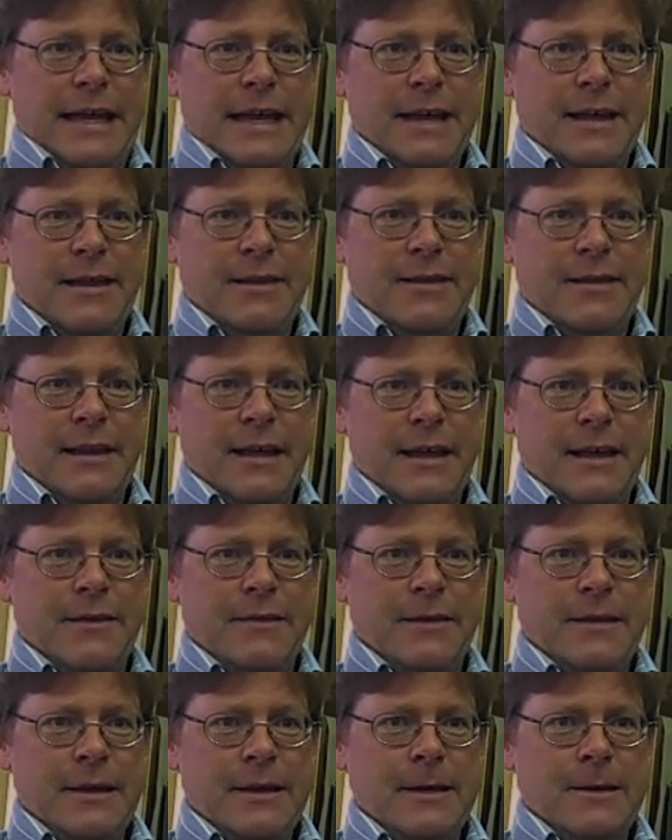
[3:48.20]

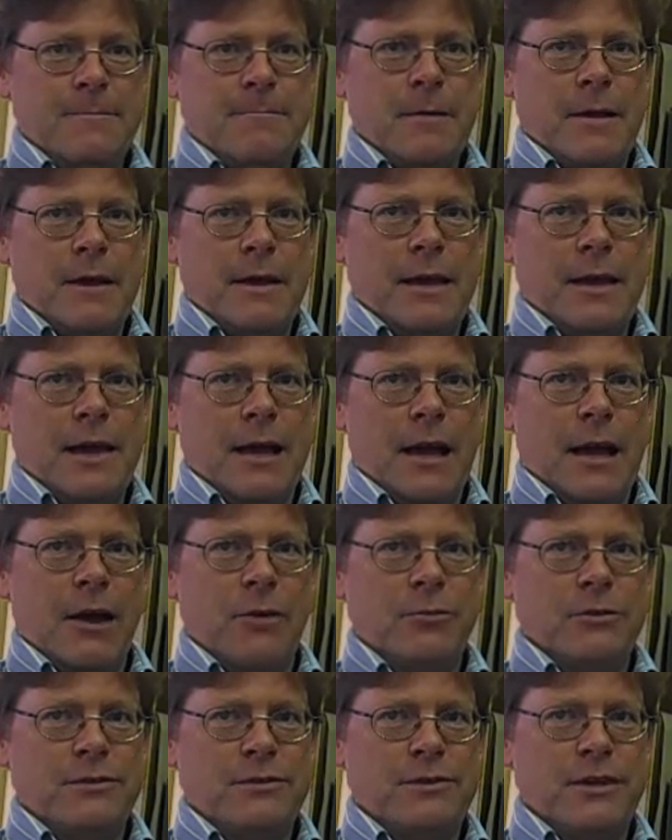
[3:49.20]
And then I
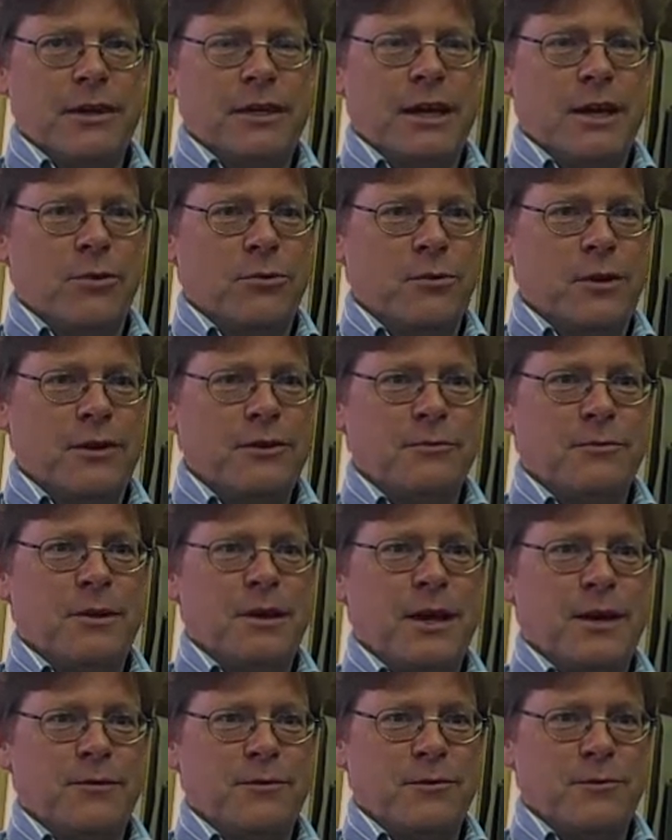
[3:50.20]
was sending out resume
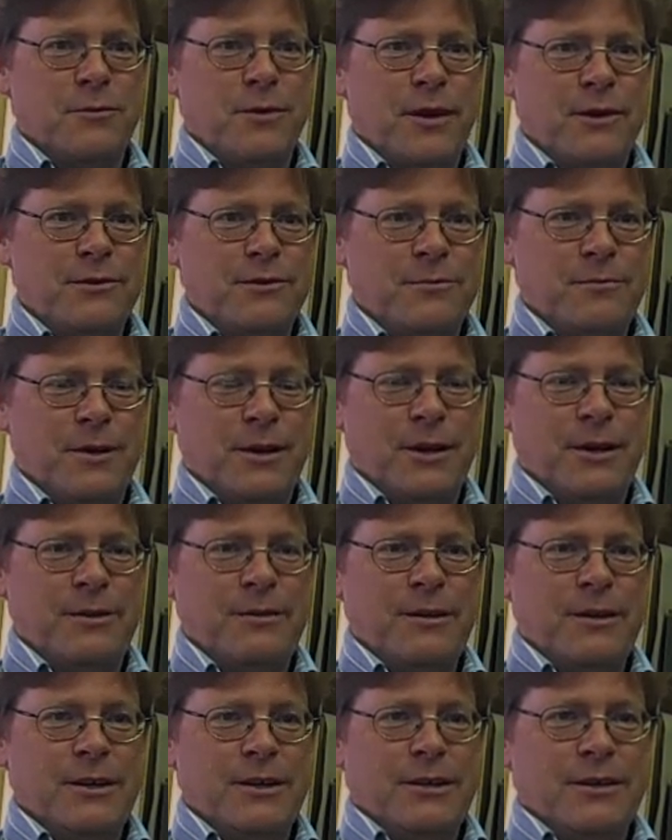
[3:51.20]
after resume
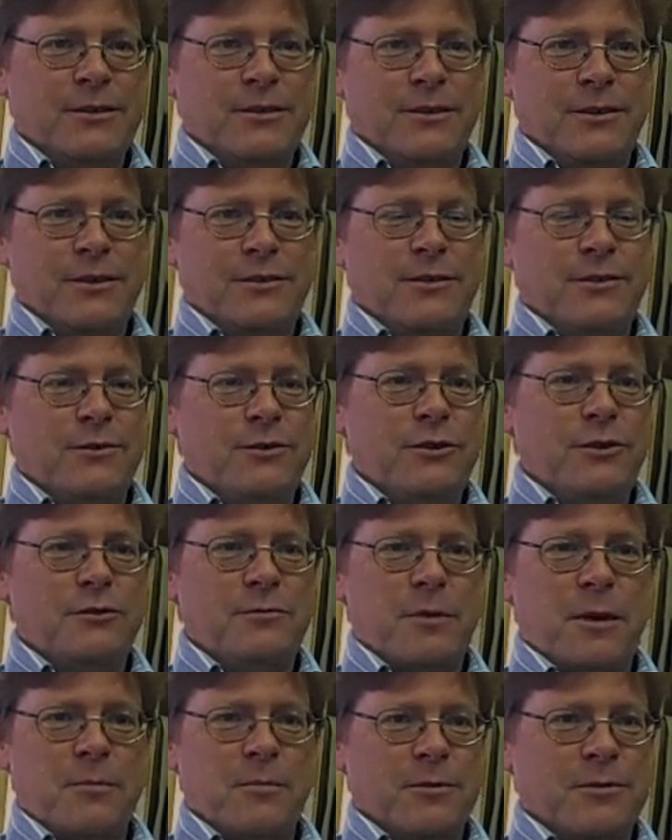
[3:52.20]
to
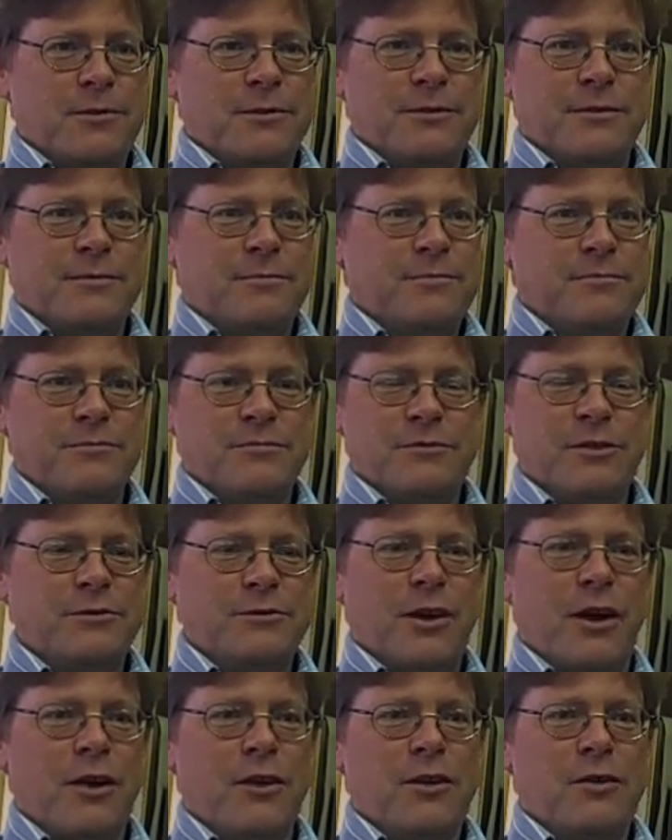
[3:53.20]
newspapers
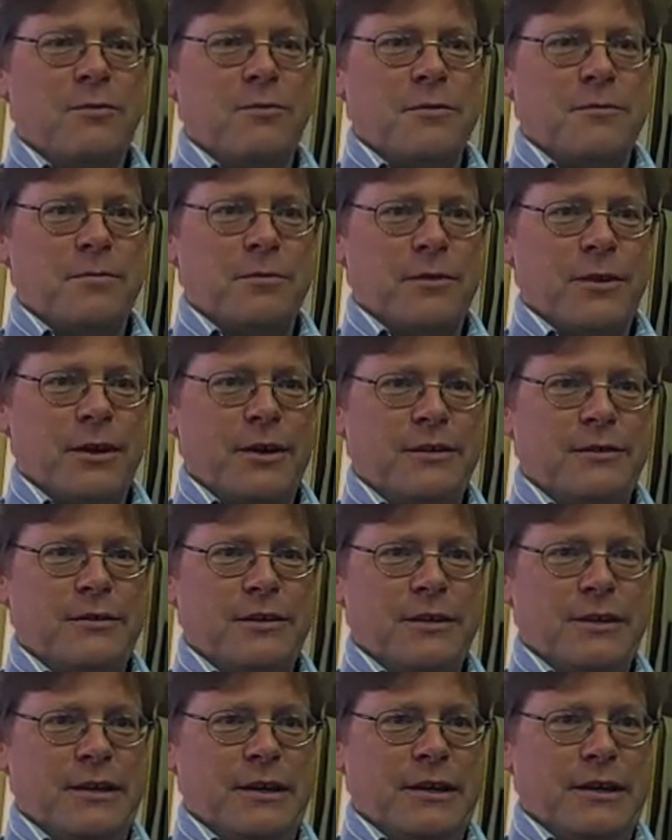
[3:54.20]
just all over the place,
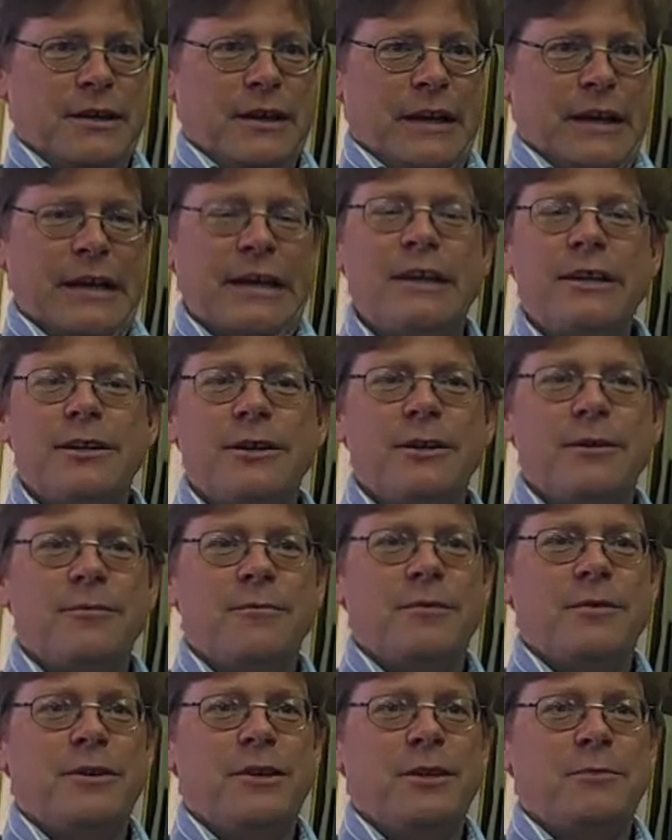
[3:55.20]
and I ended
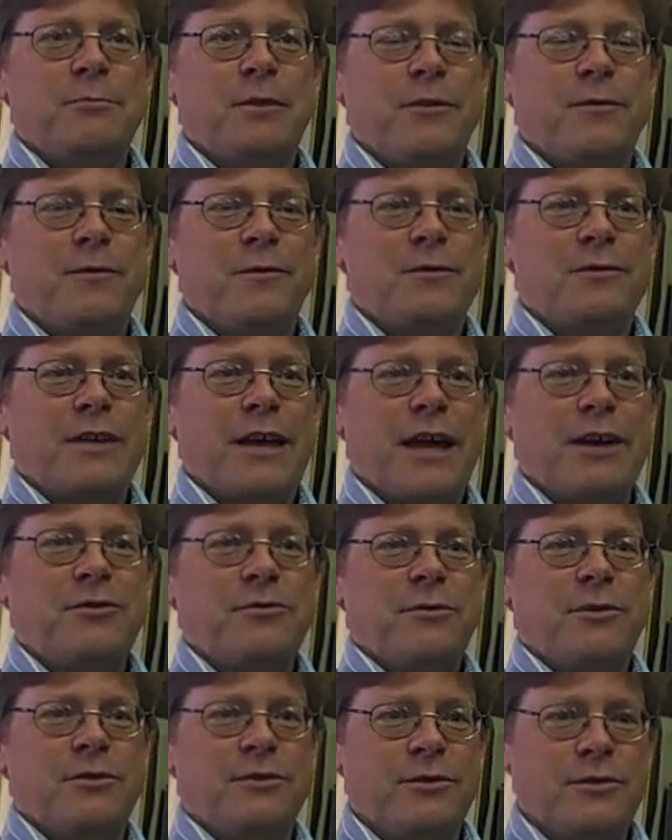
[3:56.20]
up getting my first
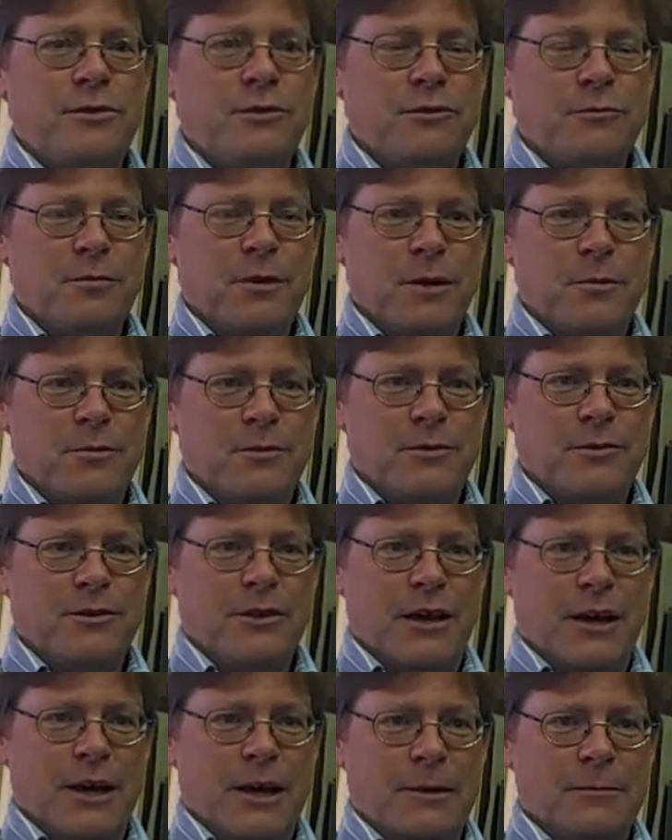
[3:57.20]
actual newspaper
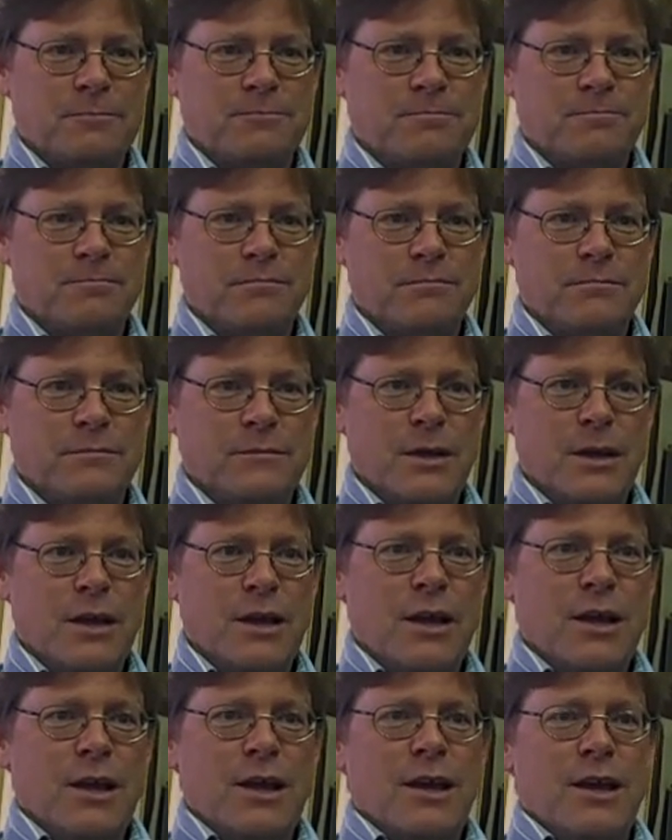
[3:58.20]
job
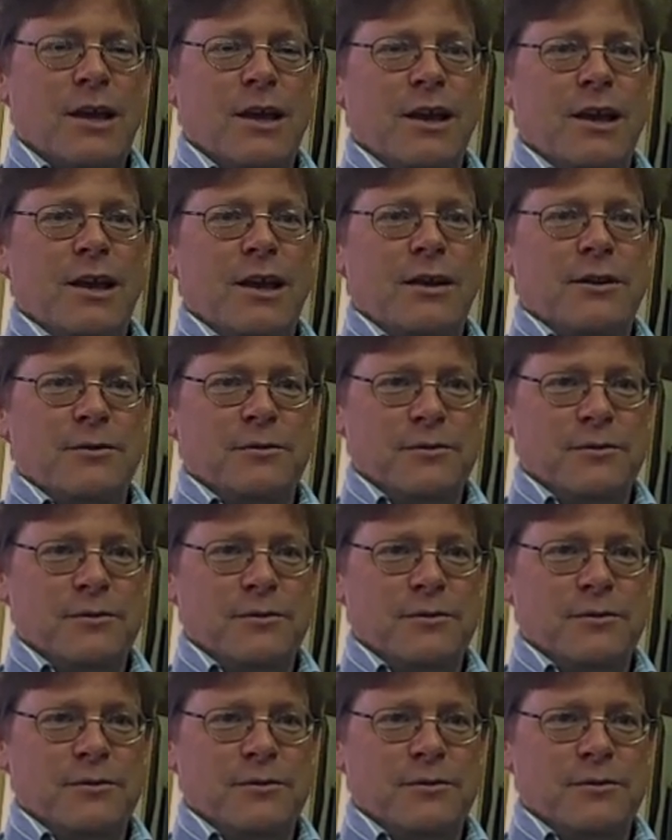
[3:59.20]
at a